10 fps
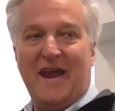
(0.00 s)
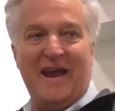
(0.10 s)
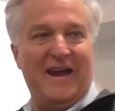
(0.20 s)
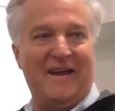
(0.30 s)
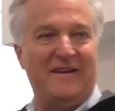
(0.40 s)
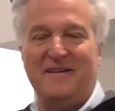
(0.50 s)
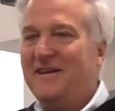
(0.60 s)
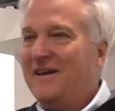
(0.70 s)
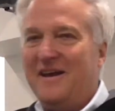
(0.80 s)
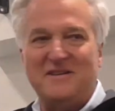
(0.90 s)
and
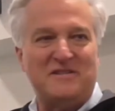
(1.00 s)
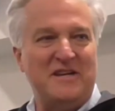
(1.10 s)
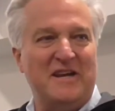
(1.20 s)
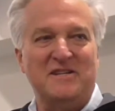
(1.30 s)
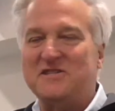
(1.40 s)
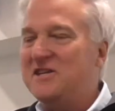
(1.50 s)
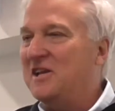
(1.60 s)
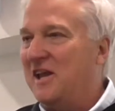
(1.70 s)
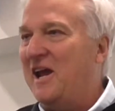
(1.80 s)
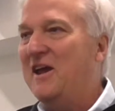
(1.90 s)
a
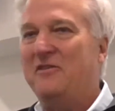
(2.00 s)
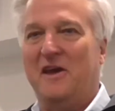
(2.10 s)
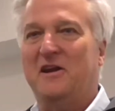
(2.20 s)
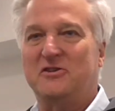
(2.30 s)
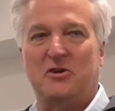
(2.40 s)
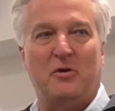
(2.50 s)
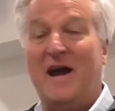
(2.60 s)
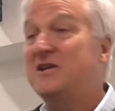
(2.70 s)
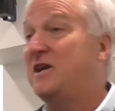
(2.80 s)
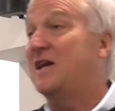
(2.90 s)
CNC lathe in his garage.